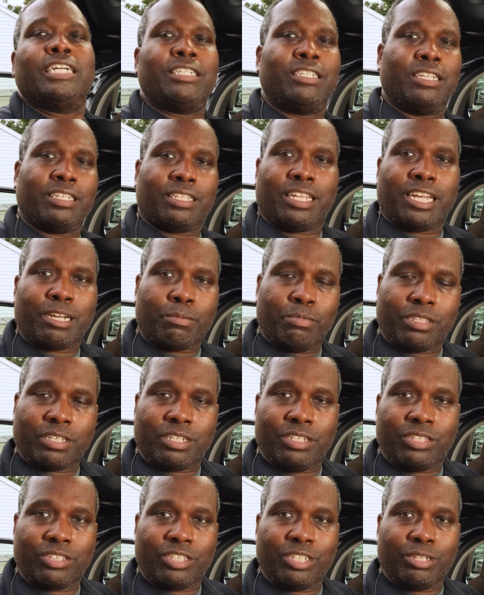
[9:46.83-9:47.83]
Just like with
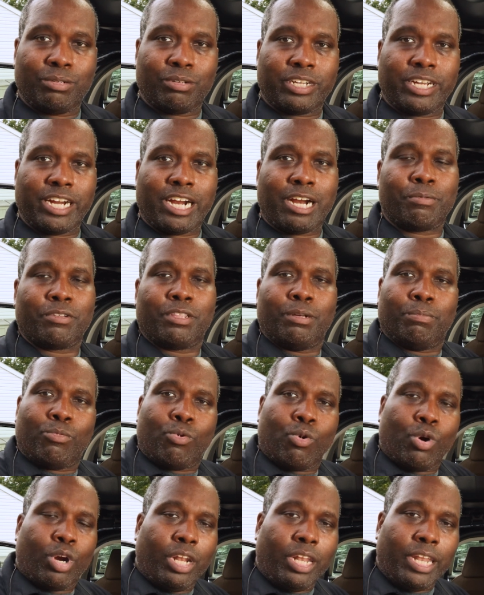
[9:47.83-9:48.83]
concealed carry, the
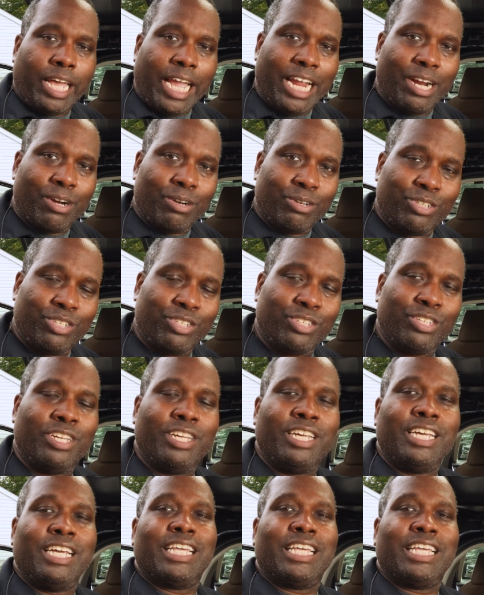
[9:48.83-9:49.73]
more layers